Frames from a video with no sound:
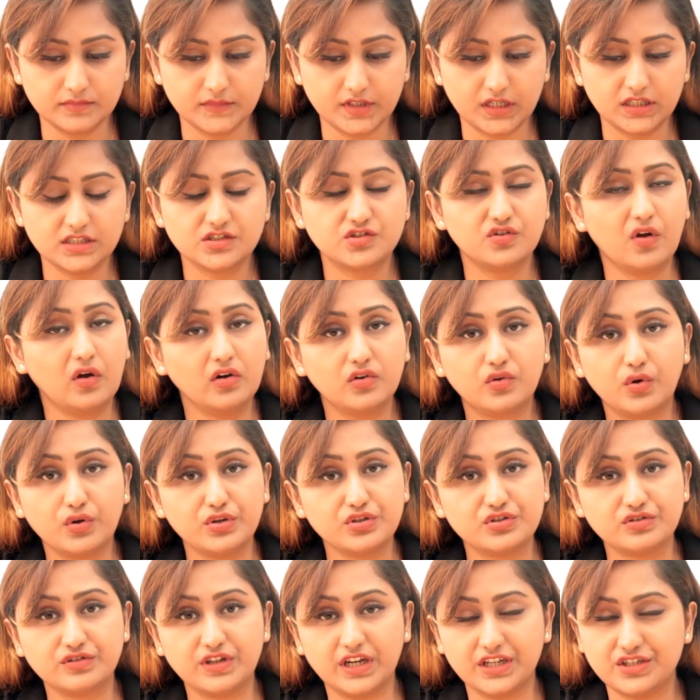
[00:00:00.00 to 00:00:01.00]
is not
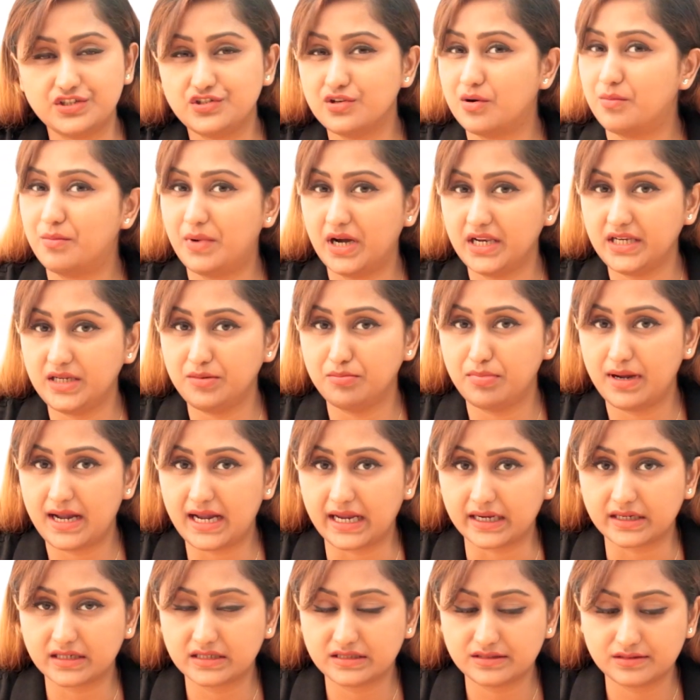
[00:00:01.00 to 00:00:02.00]
going to get your money
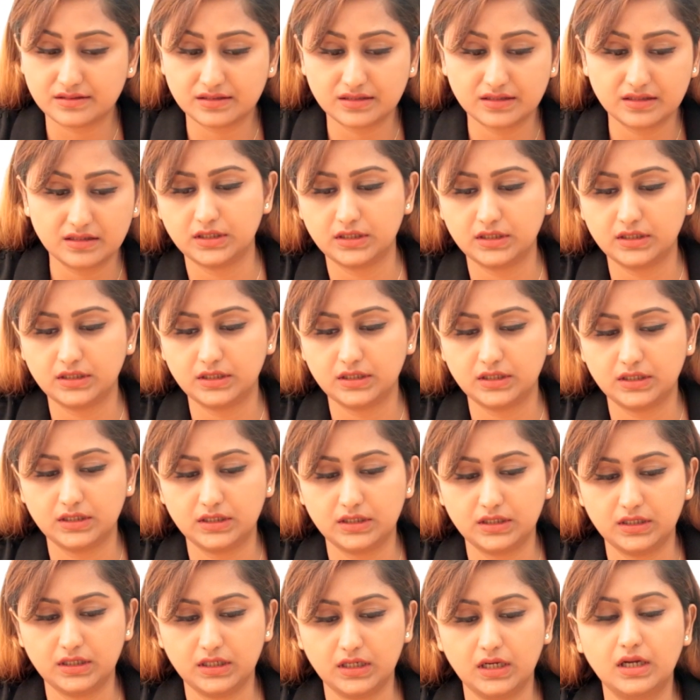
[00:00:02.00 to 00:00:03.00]
back.
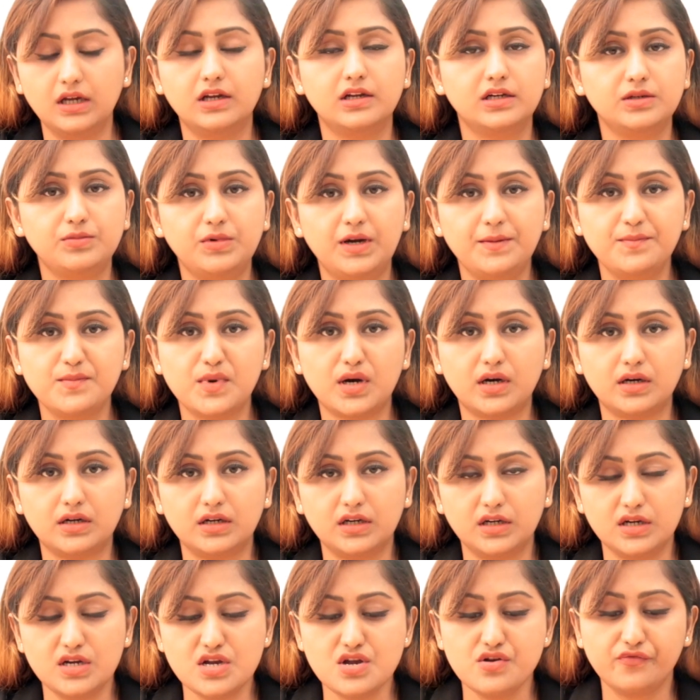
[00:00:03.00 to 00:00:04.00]

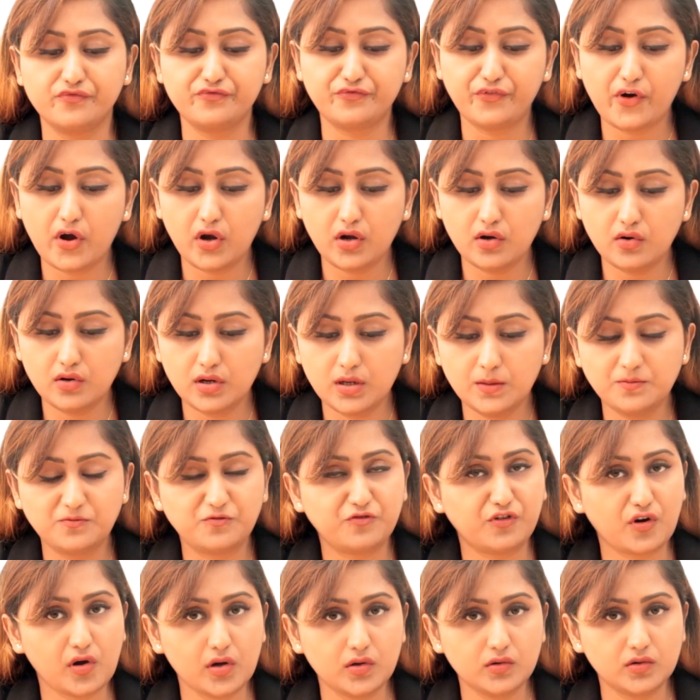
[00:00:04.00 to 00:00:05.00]
Remember,
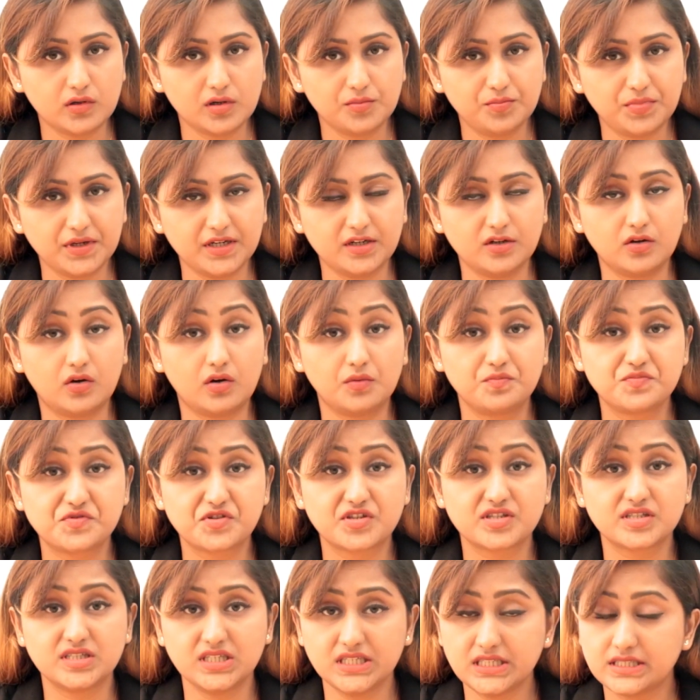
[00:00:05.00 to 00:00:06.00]
follow-up and
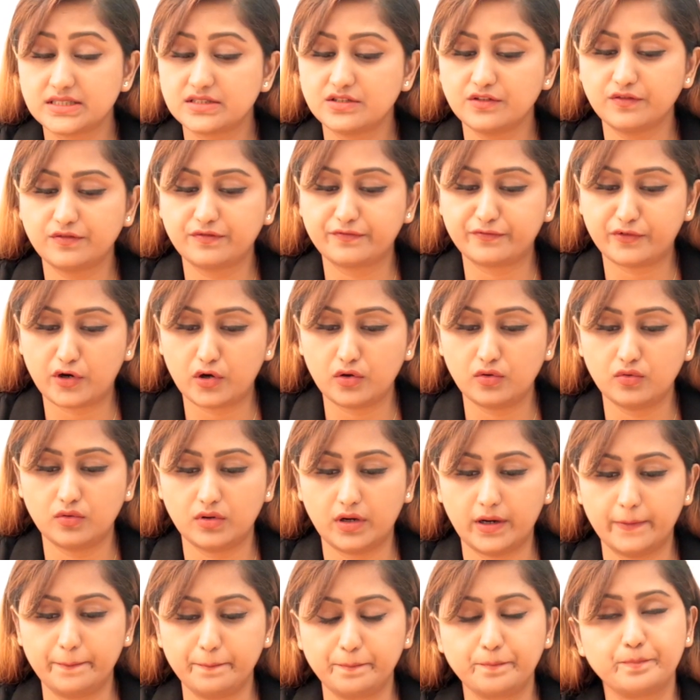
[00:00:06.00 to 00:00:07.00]
obsessive
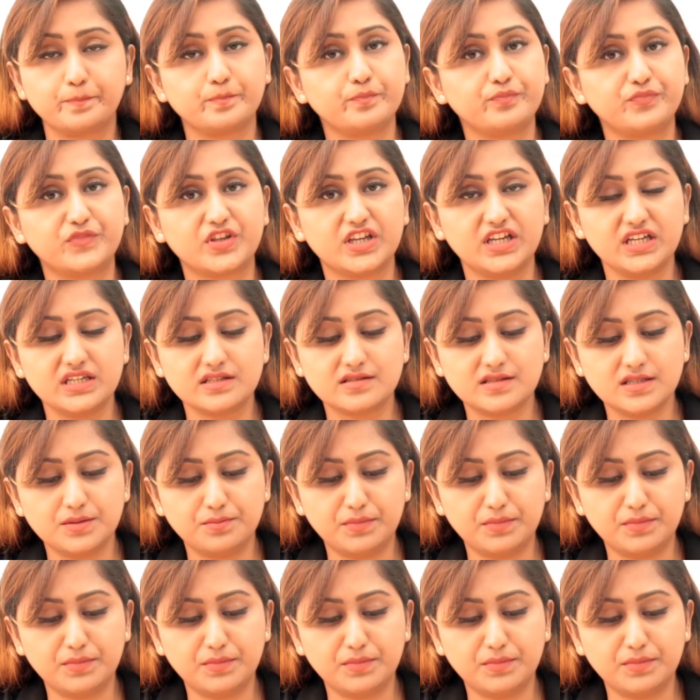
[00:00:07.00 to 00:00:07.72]
follow-up is the